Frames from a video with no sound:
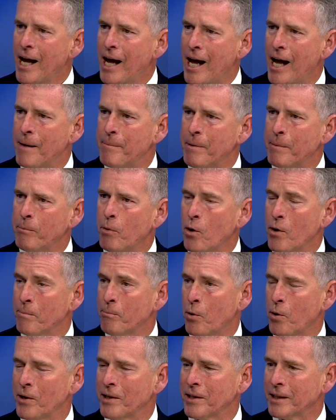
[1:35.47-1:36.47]
But more
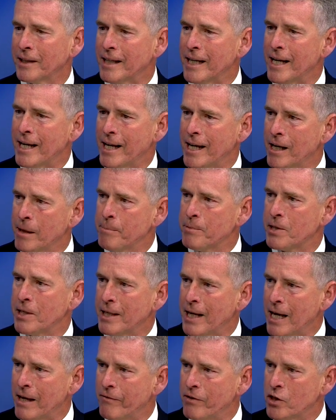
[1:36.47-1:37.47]
importantly, it helps the
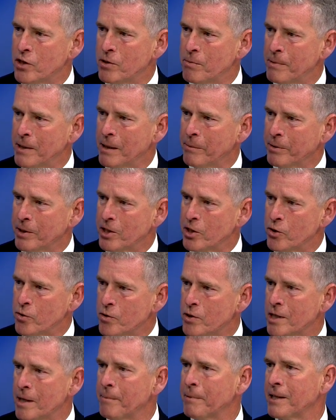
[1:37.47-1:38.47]
Navy to be able to
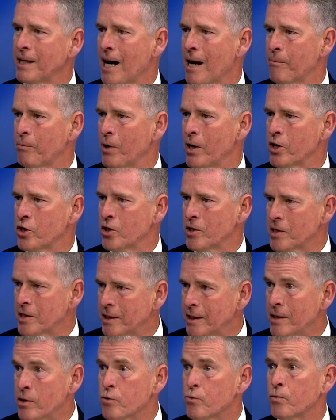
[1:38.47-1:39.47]
do some of the operations
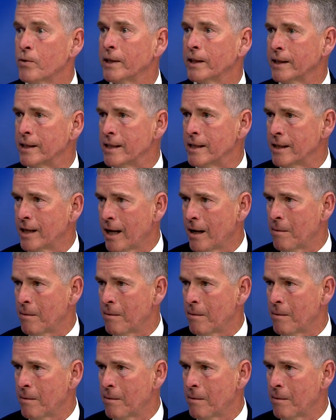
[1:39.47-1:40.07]
in these really